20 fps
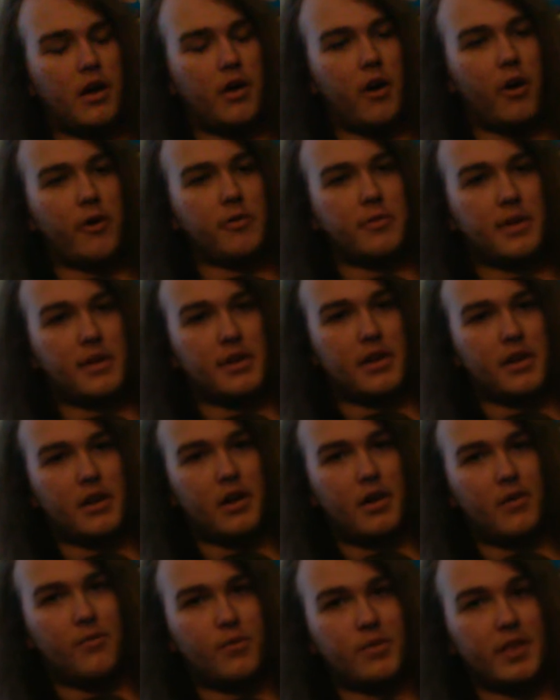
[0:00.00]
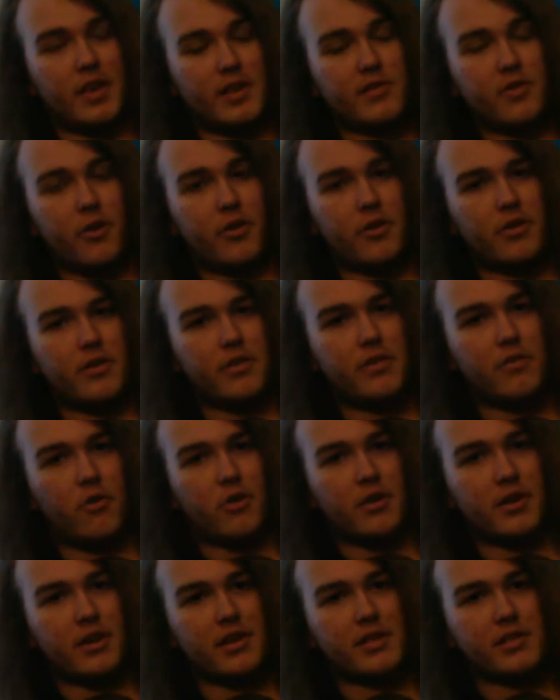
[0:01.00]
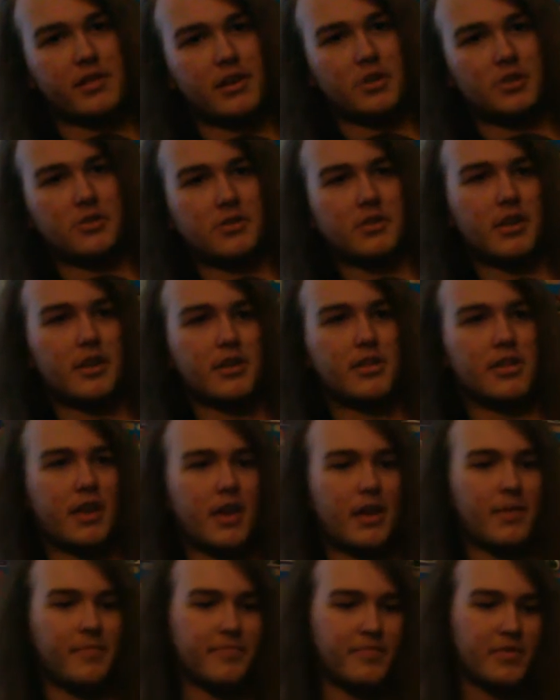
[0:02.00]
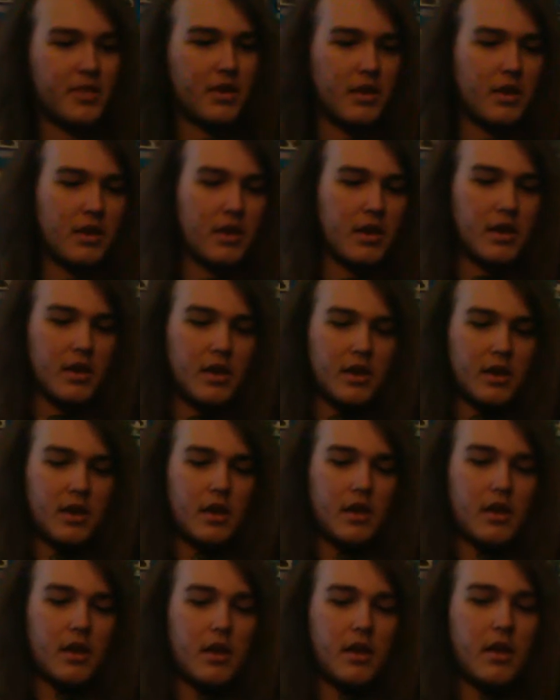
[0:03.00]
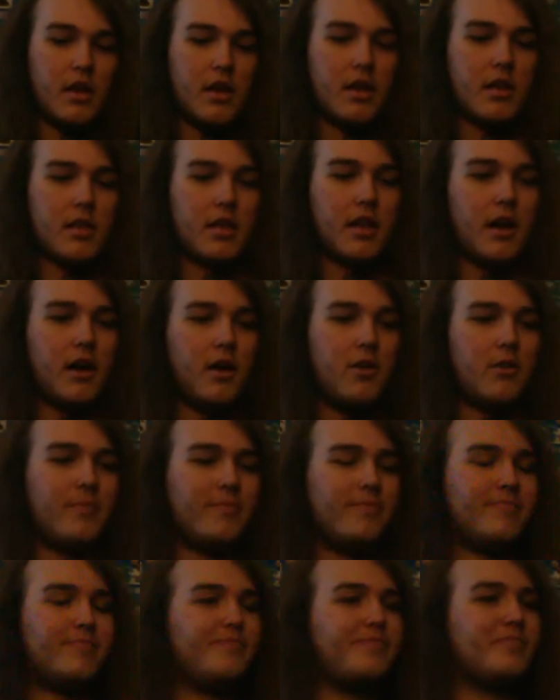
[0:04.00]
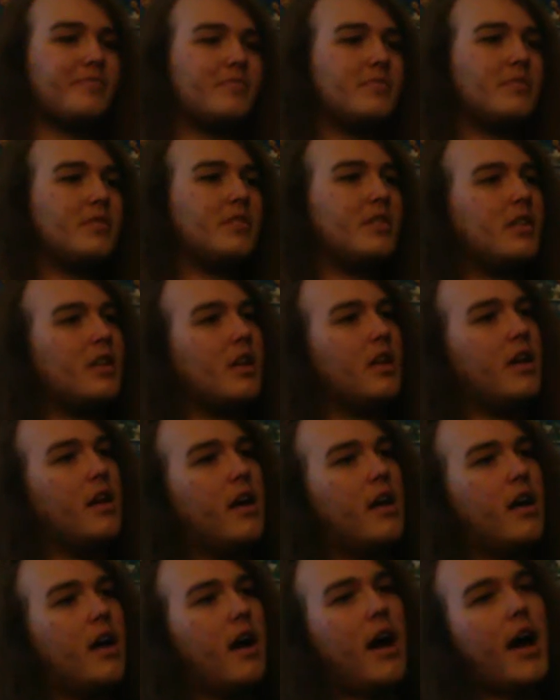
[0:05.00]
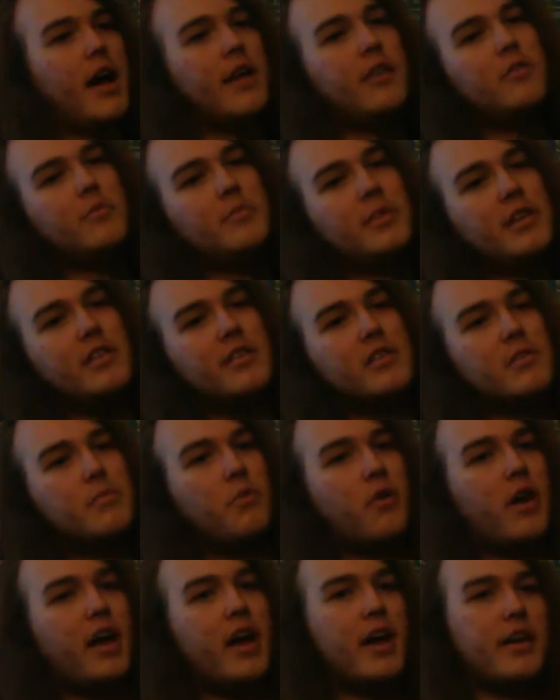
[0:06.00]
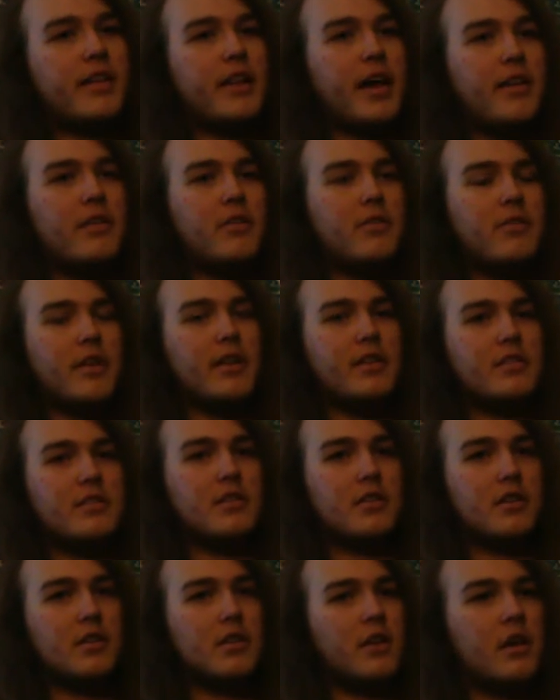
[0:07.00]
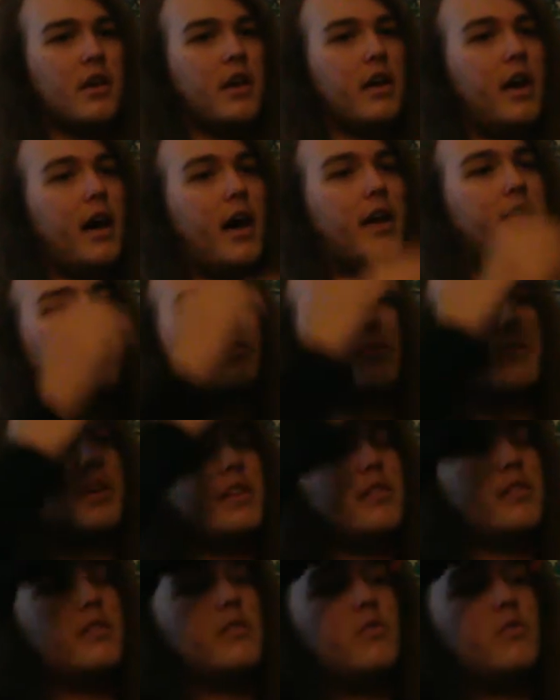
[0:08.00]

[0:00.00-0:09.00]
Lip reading: are thinking of when they start organizations like that. Now, I don't mean to brag, and I don't like to. I don't mean